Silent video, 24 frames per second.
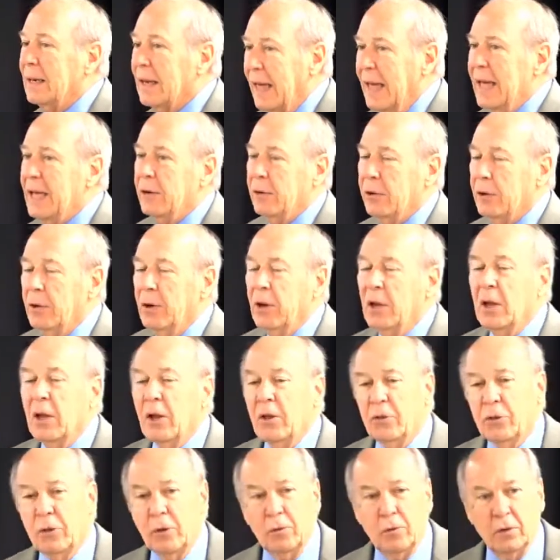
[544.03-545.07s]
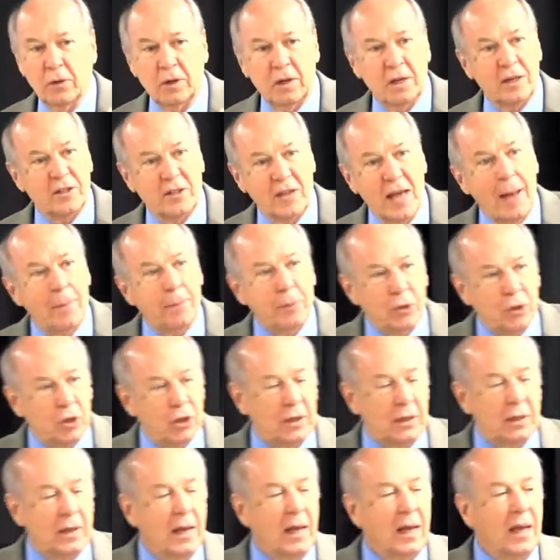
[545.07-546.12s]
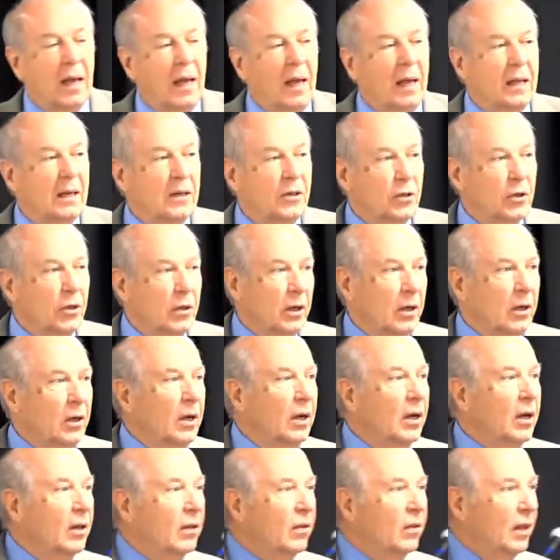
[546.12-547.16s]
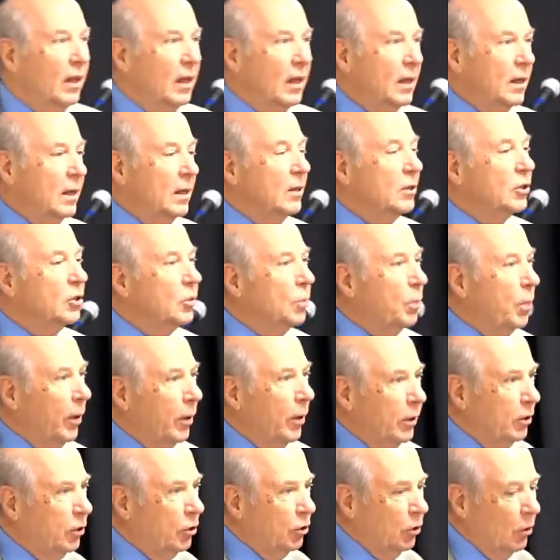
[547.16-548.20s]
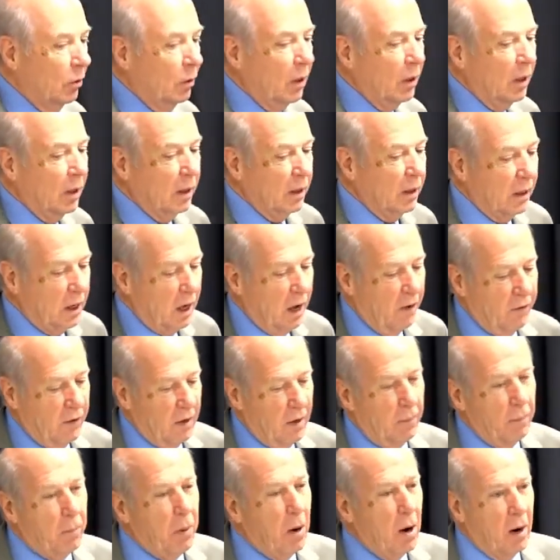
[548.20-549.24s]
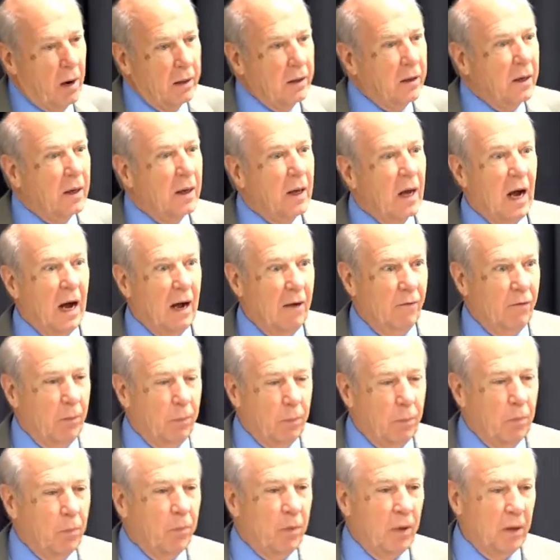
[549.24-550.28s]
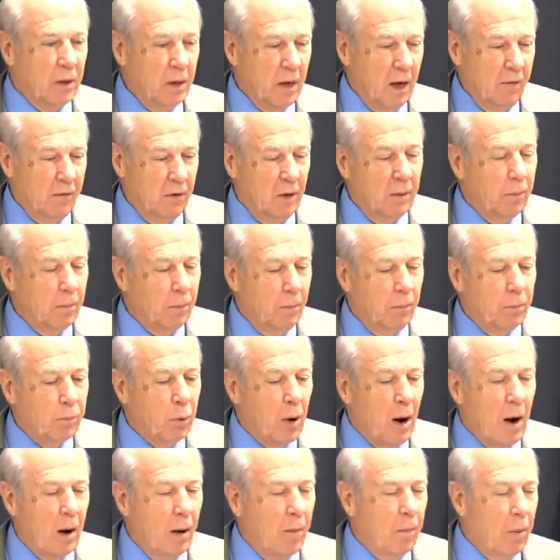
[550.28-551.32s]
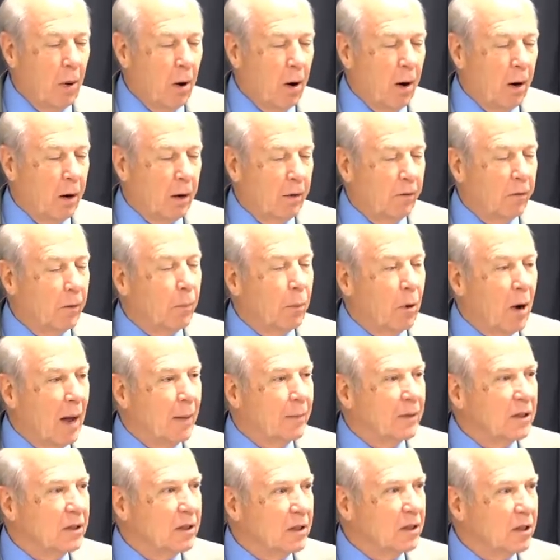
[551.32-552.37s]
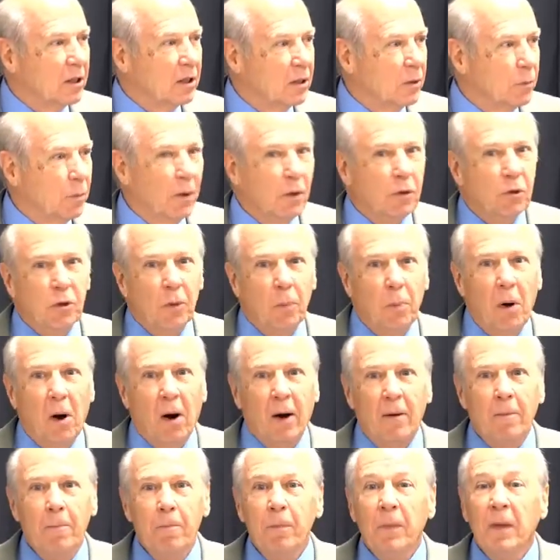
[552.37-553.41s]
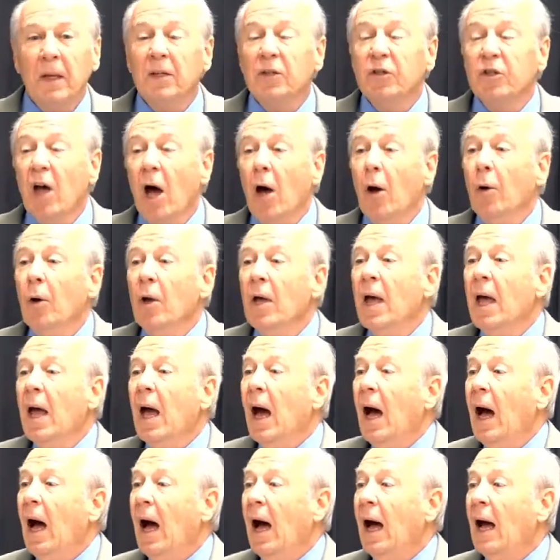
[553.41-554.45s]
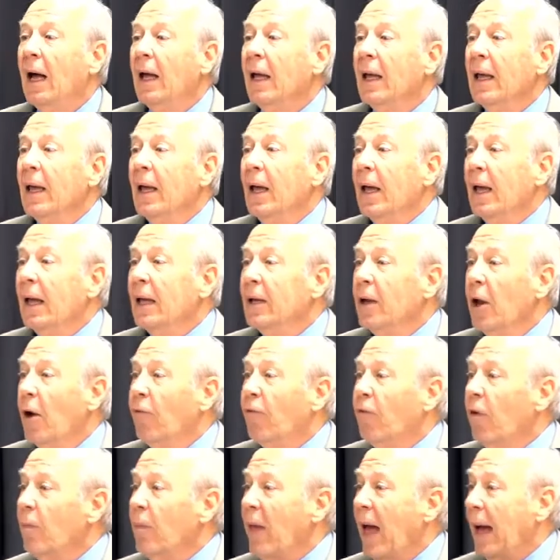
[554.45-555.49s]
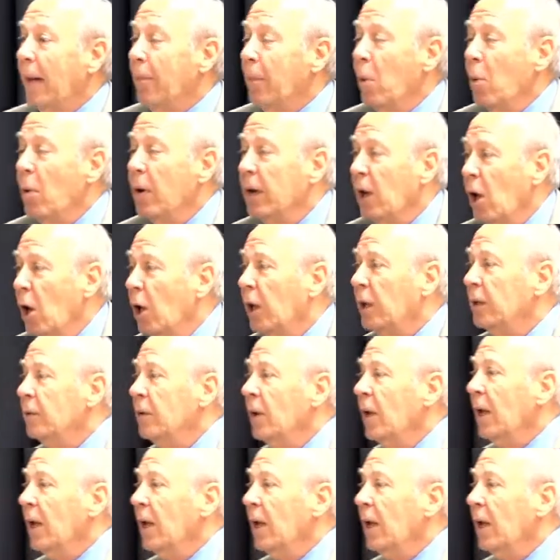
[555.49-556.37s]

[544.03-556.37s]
later, through the deception, he took the spiritual covenant part of the covenant part of the promises, the spiritual part. So, from that point on,